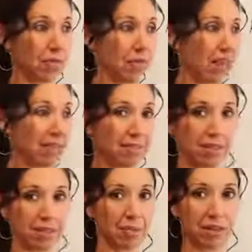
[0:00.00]
that's
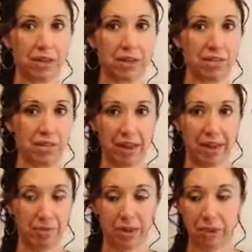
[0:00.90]
the beauty of
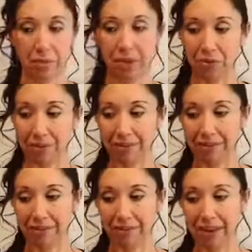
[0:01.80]
catabolic pathways,
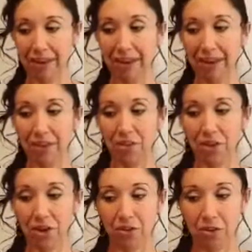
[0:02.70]
is that
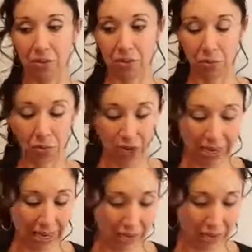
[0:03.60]
they're
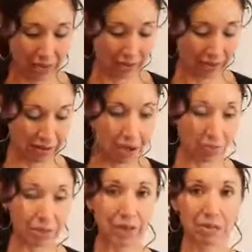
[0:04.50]
breaking down these
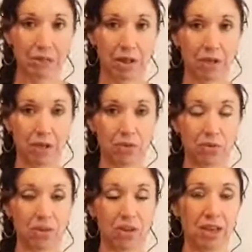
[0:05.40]
complex
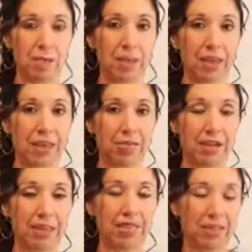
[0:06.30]
molecules and
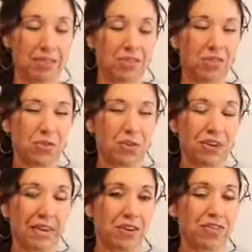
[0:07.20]
releasing the stored
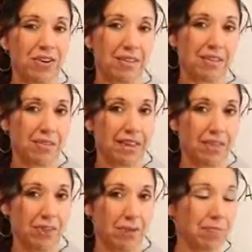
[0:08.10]
energy inside of
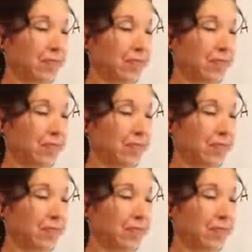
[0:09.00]
them.